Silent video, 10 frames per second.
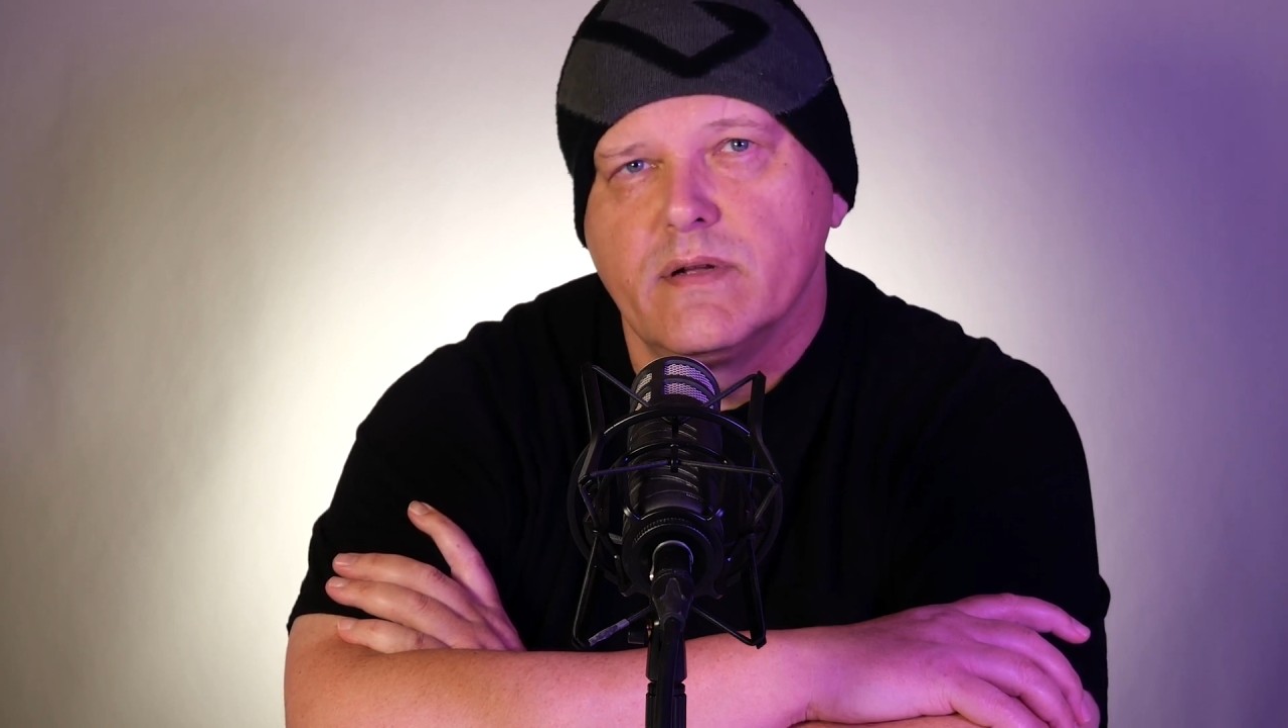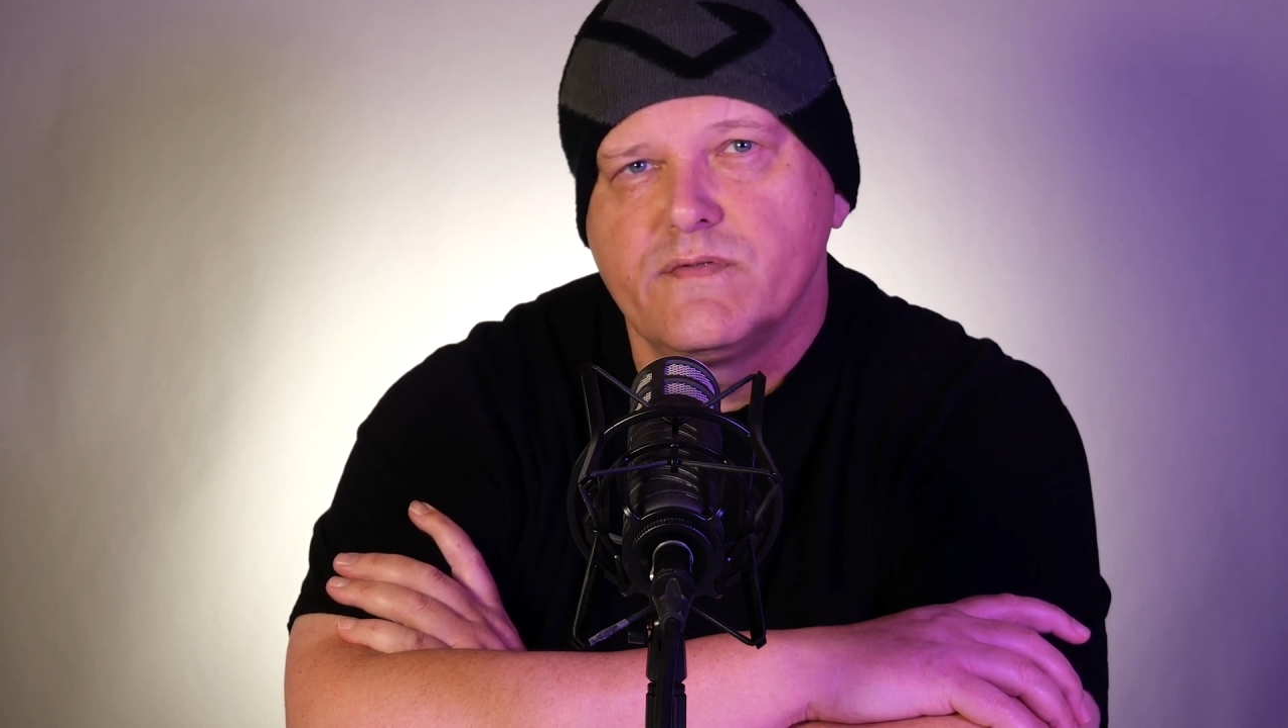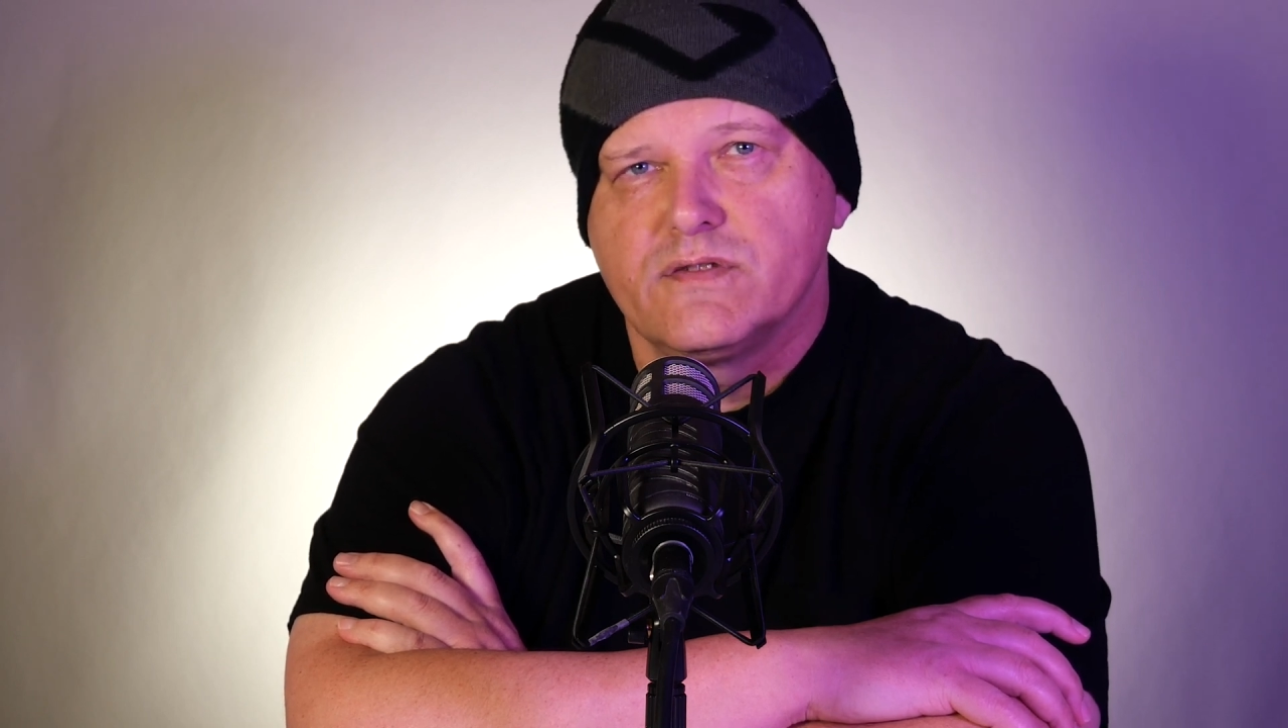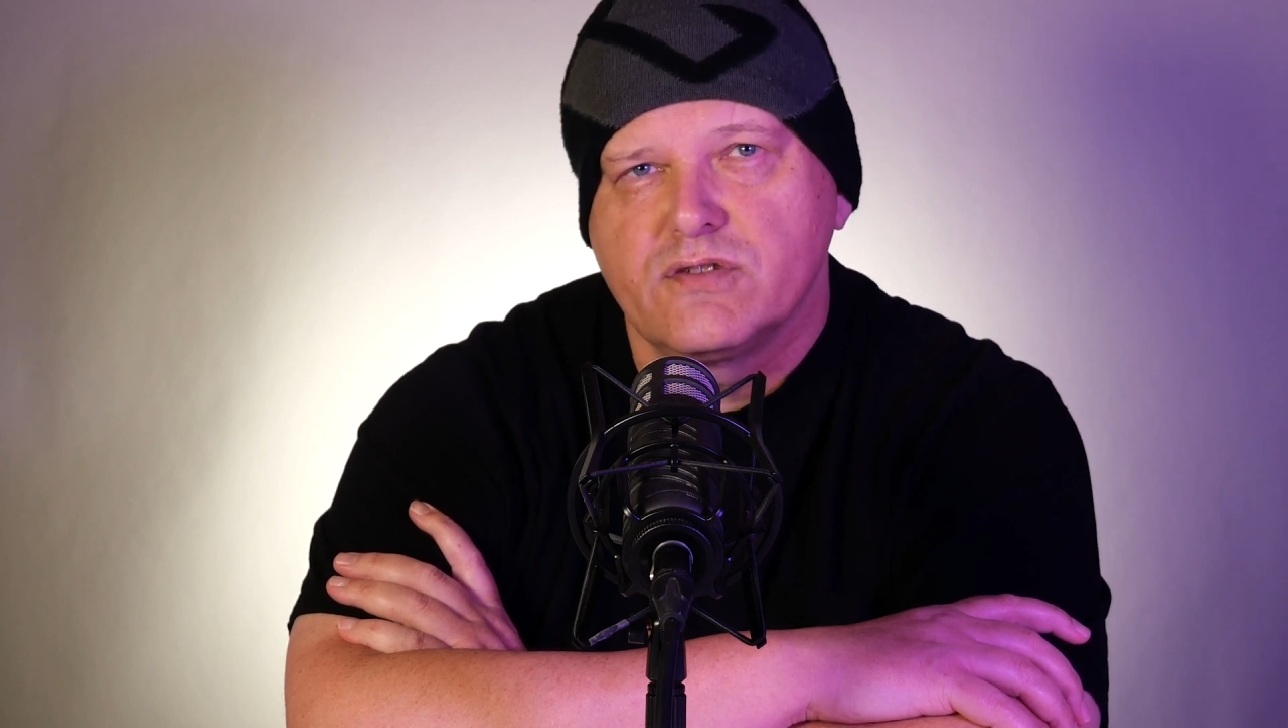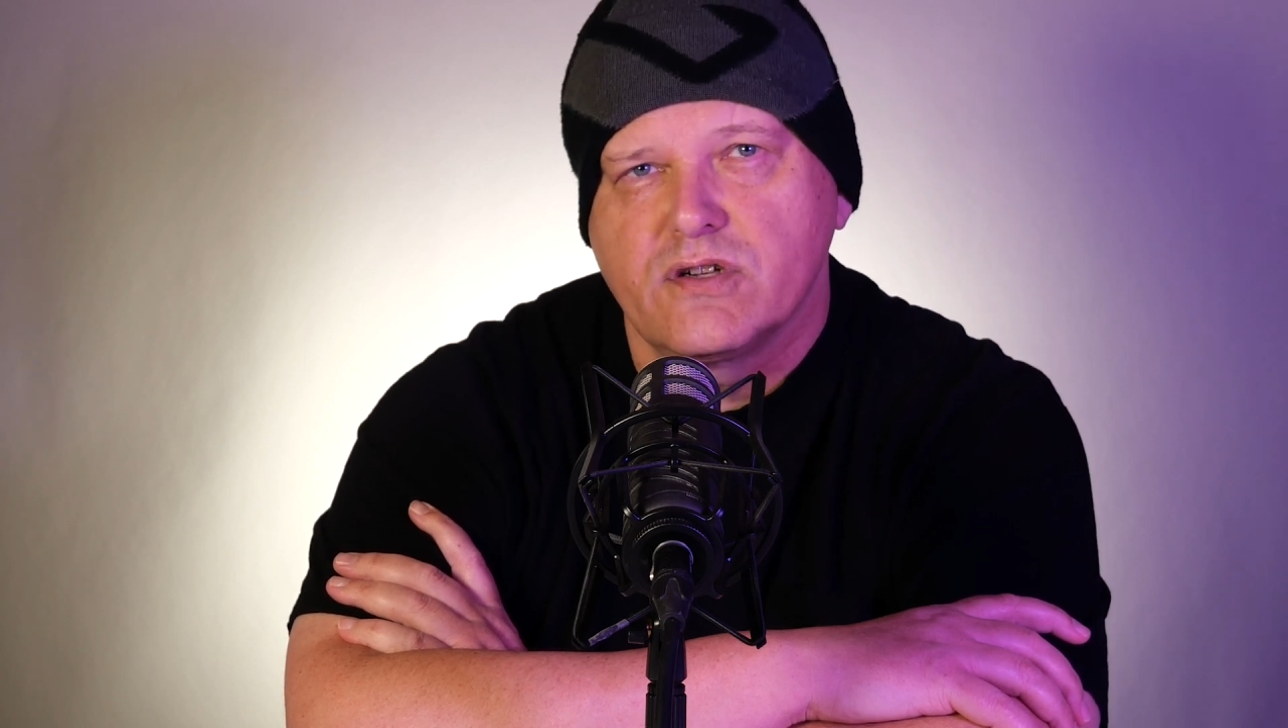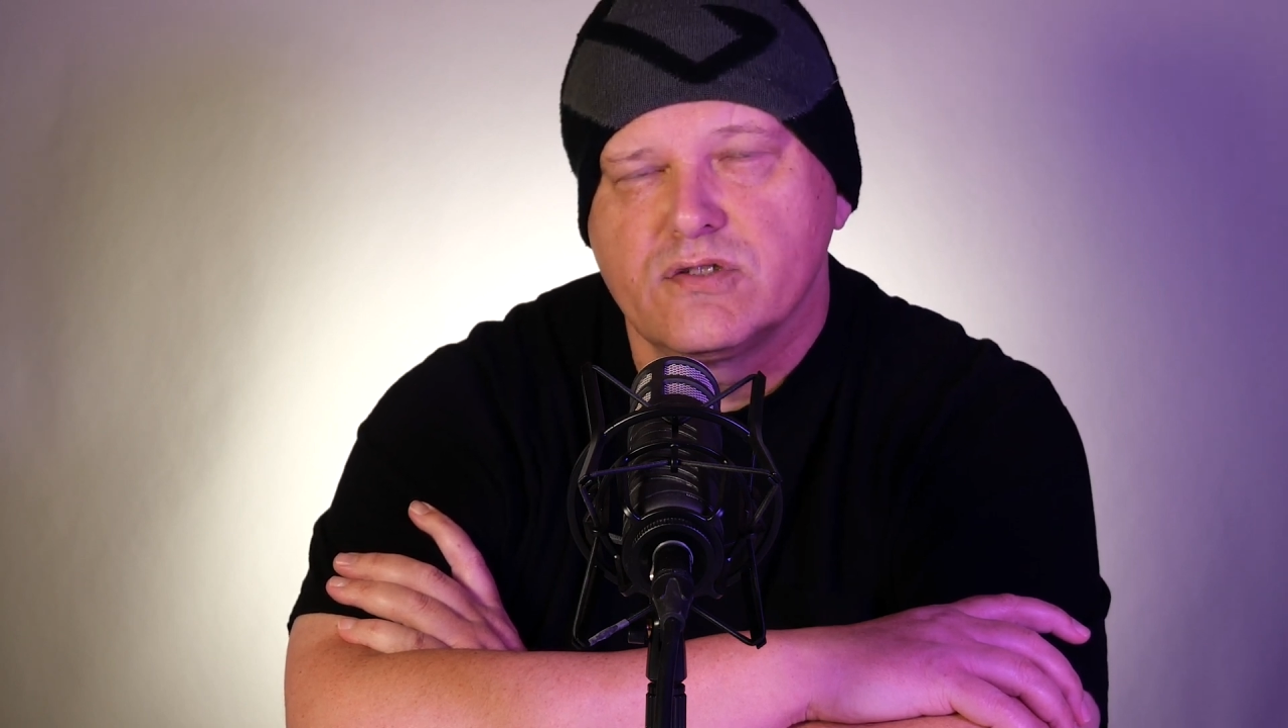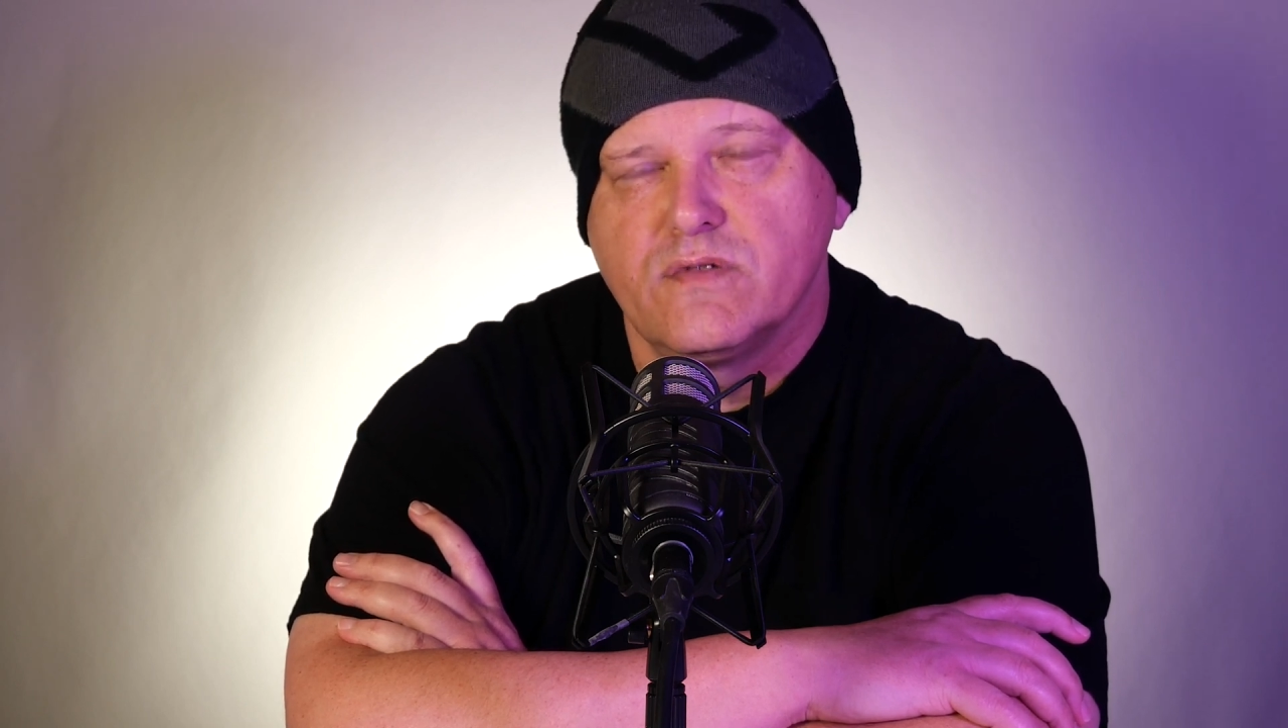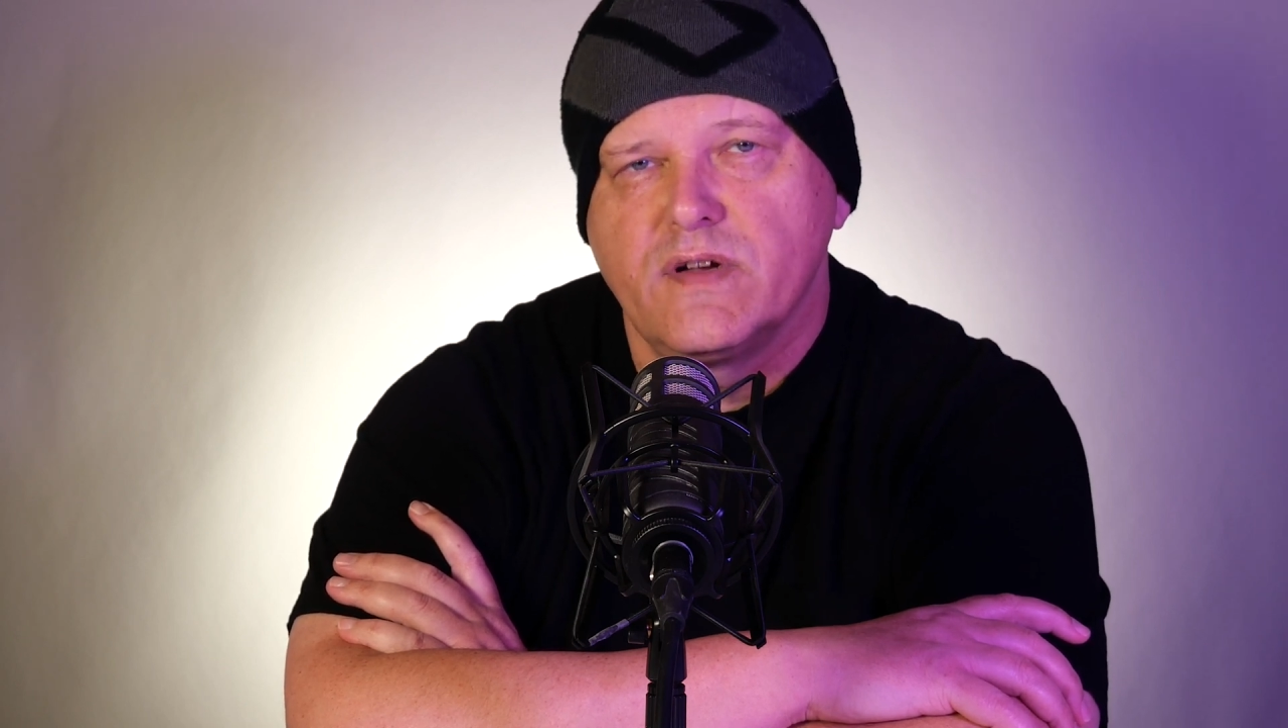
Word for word: infrastructure